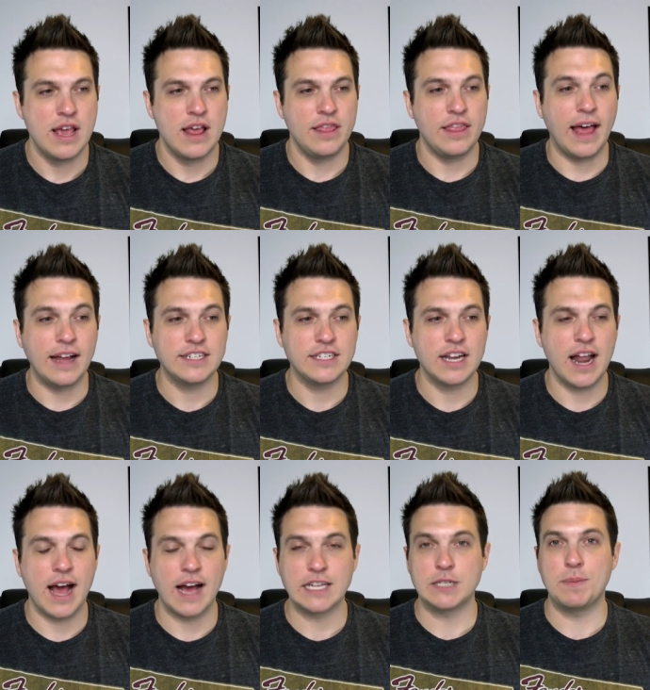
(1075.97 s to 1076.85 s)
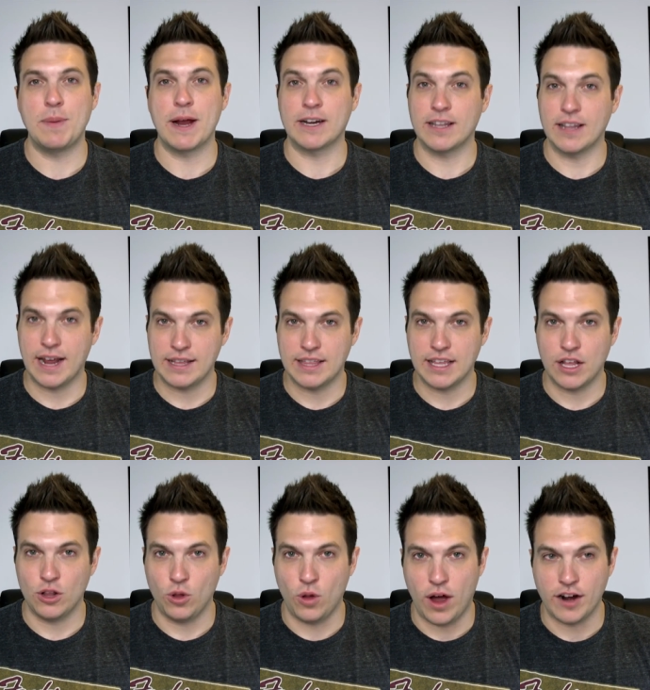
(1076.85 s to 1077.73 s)
That's an aspect that I think
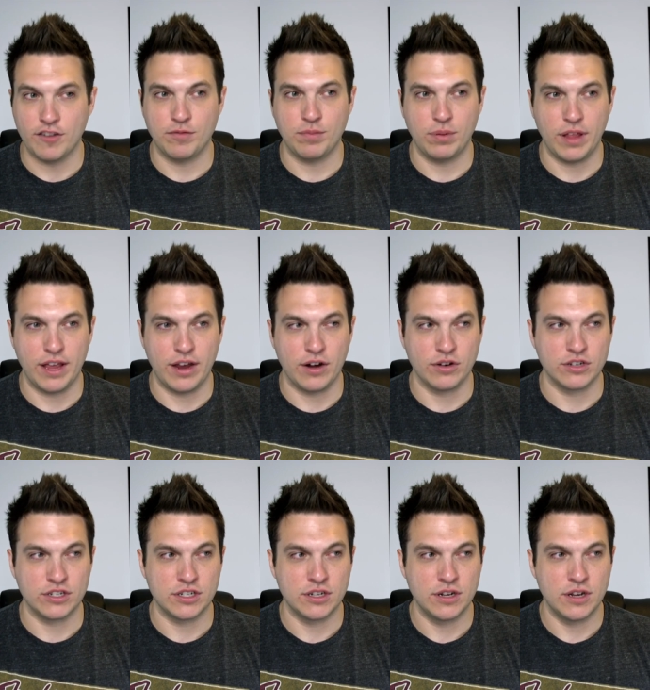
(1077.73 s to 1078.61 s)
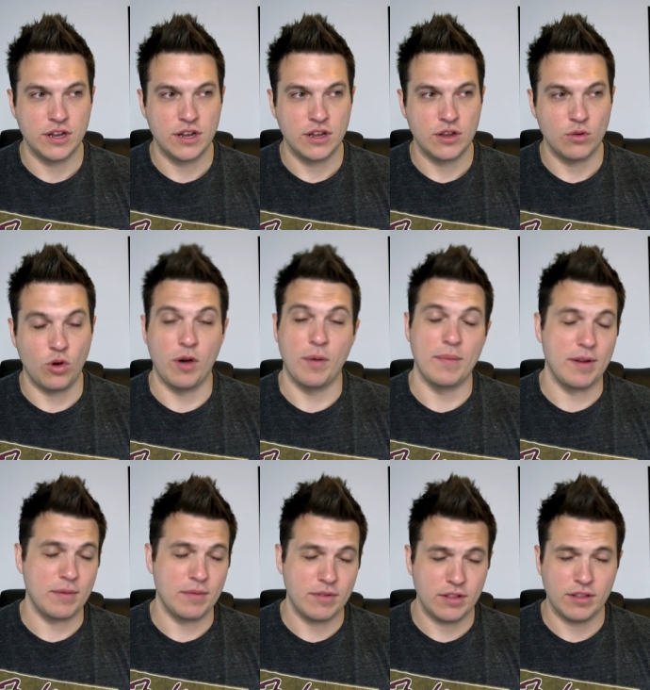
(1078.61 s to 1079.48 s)
a lot of players, well, I
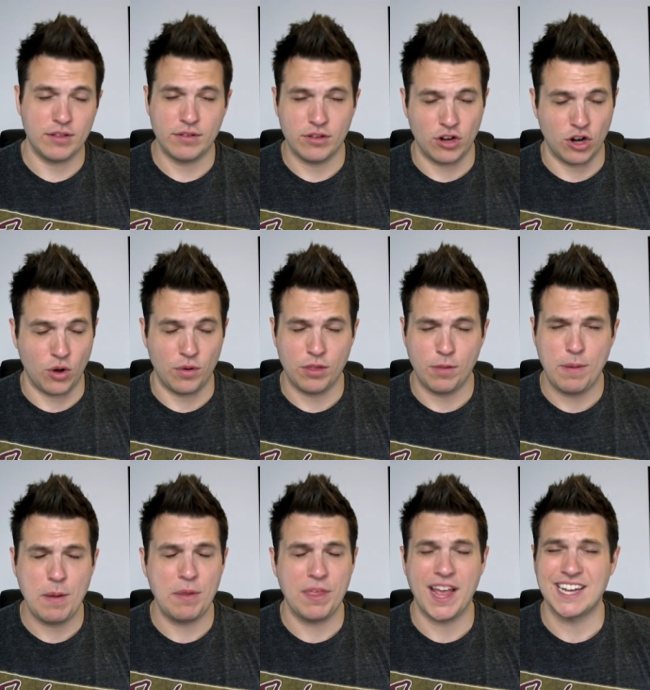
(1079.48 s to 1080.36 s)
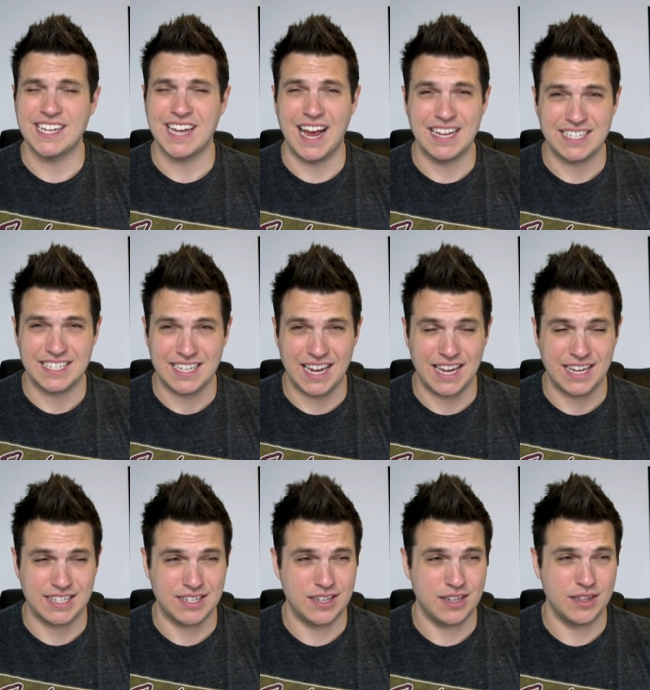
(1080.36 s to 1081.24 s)
mean, you know, the people that get to high
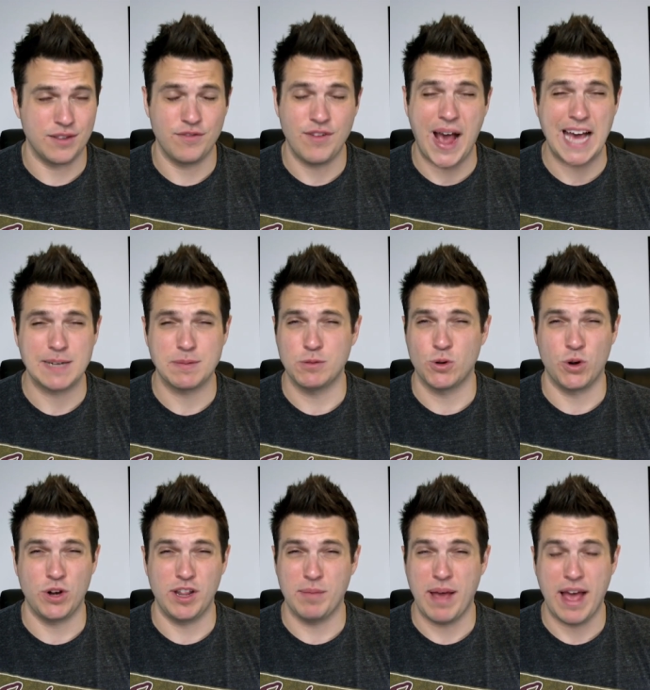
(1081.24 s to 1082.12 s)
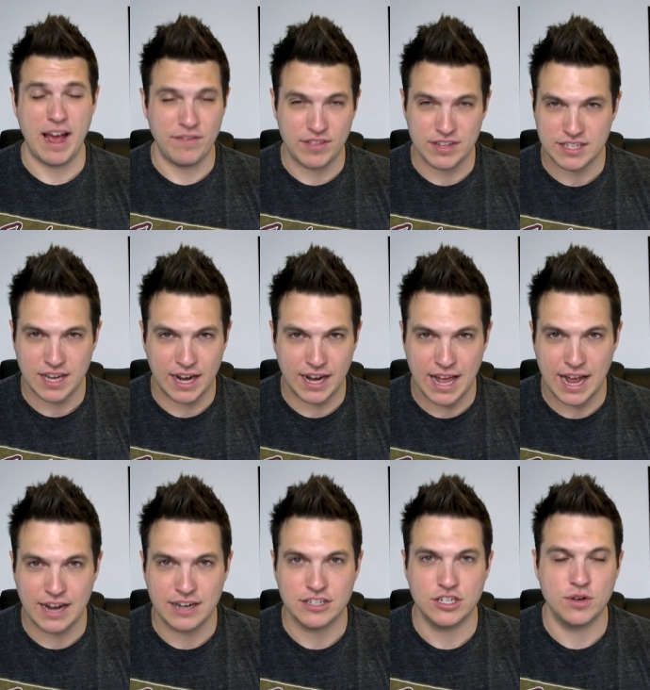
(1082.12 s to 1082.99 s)
stakes, the vast majority of them have this kind of
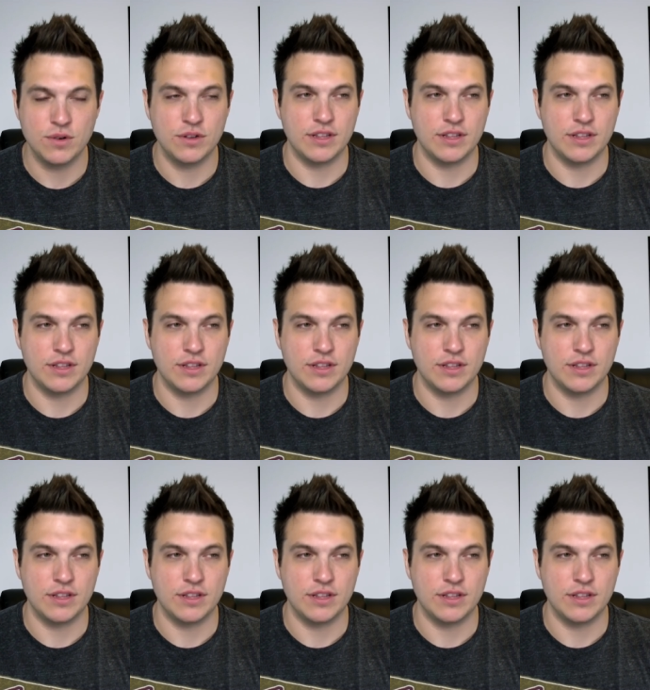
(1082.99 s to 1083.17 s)
attitude.